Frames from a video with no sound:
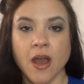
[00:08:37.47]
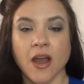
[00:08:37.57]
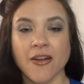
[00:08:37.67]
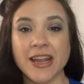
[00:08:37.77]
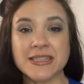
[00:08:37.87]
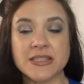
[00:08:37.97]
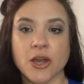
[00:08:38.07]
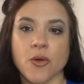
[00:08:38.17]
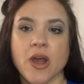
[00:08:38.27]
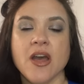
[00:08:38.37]
All right,
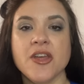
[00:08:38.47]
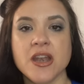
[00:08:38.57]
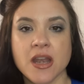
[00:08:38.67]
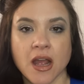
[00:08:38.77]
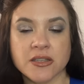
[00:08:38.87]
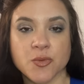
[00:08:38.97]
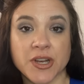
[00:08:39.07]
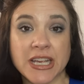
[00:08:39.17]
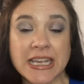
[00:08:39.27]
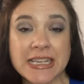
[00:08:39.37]
so the next one
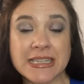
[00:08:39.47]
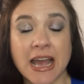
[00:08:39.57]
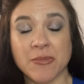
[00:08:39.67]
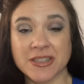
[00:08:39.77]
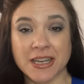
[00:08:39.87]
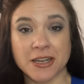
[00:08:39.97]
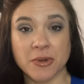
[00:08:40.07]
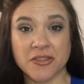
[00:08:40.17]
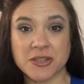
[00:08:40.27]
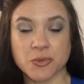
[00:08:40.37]
is, I'm excited
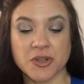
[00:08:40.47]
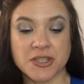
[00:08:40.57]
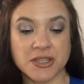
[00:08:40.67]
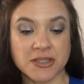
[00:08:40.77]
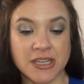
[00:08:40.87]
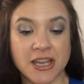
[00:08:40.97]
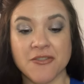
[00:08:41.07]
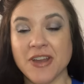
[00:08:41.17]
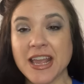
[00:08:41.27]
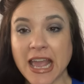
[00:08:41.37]
about this one. This is the
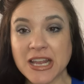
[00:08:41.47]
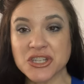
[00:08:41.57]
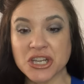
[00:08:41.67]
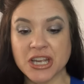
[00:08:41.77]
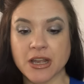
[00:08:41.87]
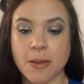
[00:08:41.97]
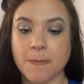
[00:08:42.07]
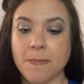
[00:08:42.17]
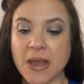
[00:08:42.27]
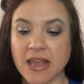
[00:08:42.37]
Vacation Ink
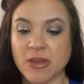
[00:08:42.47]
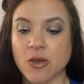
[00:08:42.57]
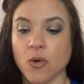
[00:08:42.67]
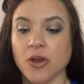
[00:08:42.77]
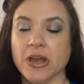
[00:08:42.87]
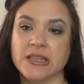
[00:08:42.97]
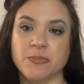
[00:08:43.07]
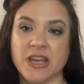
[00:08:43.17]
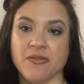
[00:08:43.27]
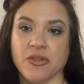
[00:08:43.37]
Baby Oil
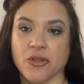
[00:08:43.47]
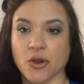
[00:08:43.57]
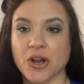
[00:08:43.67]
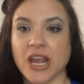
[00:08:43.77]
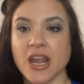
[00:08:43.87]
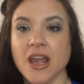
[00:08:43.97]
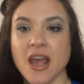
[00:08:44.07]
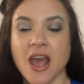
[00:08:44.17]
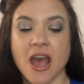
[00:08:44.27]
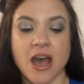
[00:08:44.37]
SPF 30.
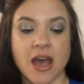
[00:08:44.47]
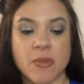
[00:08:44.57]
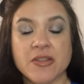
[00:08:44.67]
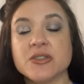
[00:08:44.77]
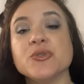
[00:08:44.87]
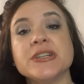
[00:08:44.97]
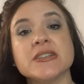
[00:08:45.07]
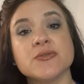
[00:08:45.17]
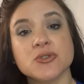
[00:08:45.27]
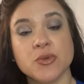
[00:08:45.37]
Um, this
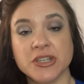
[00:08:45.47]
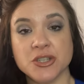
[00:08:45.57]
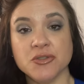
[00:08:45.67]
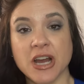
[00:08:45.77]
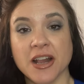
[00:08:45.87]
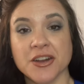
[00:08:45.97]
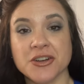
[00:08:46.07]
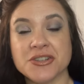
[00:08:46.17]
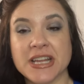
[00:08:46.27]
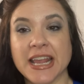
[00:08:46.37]
retails for
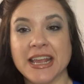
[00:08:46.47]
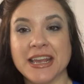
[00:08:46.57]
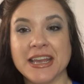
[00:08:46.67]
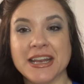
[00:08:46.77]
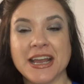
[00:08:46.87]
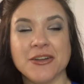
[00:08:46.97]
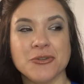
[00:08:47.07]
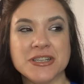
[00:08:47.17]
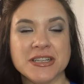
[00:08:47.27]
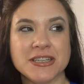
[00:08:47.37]
$22, and I
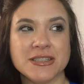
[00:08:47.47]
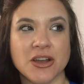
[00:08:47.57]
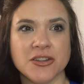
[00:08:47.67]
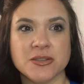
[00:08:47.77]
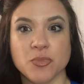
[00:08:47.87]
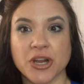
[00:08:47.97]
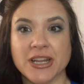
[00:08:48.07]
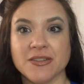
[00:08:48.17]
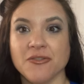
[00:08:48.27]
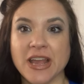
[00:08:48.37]
recently saw this
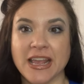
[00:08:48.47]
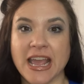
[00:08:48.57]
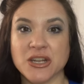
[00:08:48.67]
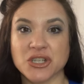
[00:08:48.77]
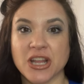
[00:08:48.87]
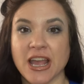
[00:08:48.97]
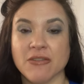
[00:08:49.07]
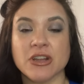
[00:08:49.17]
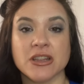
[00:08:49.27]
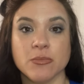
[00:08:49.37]
brand Vacation. They
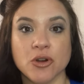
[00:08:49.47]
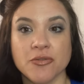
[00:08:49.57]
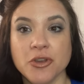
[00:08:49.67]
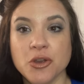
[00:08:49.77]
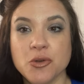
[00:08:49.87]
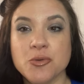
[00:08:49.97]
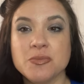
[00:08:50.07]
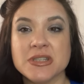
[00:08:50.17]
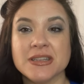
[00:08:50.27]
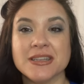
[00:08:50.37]
have like the
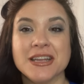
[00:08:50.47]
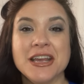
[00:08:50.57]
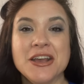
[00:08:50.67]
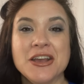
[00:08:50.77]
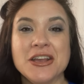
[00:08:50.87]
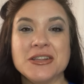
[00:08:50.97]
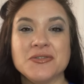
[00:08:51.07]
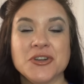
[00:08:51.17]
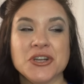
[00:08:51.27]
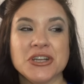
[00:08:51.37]
perfumes and it's
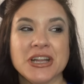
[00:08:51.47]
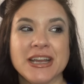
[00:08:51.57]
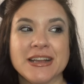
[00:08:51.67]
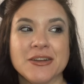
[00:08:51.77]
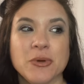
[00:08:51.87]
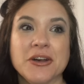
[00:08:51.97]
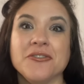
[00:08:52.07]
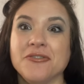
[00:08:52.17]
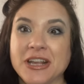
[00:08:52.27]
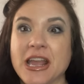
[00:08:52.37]
very like,
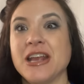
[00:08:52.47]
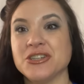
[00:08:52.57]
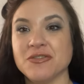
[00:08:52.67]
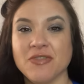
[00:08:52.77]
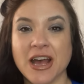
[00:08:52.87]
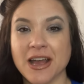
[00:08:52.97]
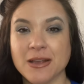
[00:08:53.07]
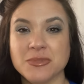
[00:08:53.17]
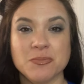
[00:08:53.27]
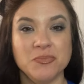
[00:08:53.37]
well, vacation
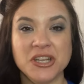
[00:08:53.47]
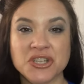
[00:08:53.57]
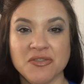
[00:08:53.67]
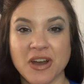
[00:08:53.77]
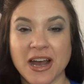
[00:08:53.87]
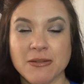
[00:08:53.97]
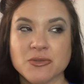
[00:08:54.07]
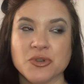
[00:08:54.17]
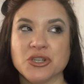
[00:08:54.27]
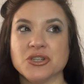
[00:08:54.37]
vibes, beachy
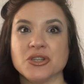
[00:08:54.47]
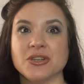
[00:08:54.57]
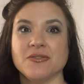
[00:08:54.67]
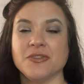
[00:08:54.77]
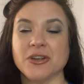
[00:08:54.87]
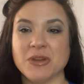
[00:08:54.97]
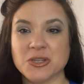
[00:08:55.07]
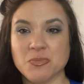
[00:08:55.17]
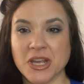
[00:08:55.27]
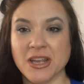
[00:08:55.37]
vibes, which is very
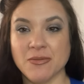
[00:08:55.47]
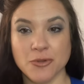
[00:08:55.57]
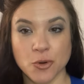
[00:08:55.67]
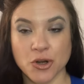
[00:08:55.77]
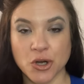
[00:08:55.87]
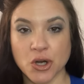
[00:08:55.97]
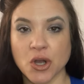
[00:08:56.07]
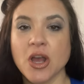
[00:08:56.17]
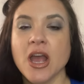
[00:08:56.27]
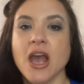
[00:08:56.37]
much me, Florida
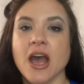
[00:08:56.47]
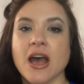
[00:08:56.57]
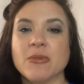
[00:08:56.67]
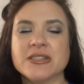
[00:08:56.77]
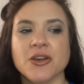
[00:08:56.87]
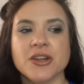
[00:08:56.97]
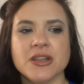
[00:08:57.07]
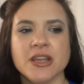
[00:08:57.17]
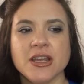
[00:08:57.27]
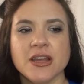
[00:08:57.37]
girl. Um, I saw it in
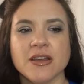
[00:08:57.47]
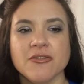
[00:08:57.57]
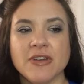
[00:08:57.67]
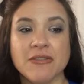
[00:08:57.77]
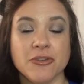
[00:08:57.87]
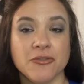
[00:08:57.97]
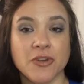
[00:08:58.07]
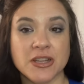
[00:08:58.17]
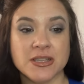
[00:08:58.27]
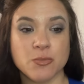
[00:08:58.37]
the
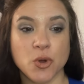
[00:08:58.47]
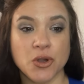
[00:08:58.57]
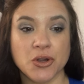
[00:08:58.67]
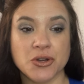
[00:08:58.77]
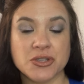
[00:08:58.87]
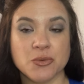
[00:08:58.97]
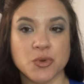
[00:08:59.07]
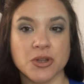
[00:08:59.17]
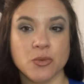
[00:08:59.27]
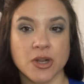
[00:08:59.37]
FabFitFun spoilers and
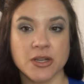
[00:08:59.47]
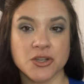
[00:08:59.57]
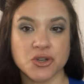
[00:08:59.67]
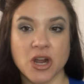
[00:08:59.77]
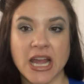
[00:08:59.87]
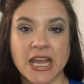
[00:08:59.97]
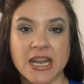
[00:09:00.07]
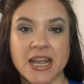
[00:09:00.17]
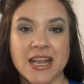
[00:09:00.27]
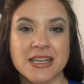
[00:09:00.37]
really wanted to try
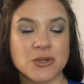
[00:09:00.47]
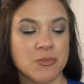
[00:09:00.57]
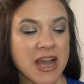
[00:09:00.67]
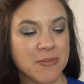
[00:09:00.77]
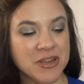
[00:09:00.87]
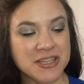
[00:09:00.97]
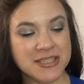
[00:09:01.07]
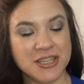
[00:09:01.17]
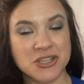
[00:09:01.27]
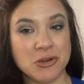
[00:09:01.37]
it. So I'm happy to
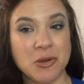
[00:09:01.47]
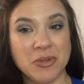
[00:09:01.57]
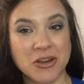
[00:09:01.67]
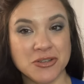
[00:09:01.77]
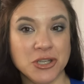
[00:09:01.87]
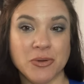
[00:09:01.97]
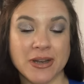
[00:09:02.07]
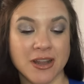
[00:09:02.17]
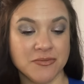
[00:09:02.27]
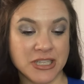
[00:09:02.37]
see it show up here too. I'd
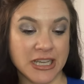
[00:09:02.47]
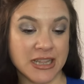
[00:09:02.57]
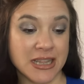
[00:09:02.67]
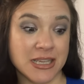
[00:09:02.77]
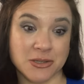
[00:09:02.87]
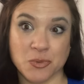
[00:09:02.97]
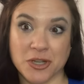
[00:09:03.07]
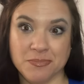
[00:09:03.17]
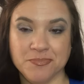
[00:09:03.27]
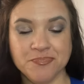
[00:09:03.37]
love to get this one.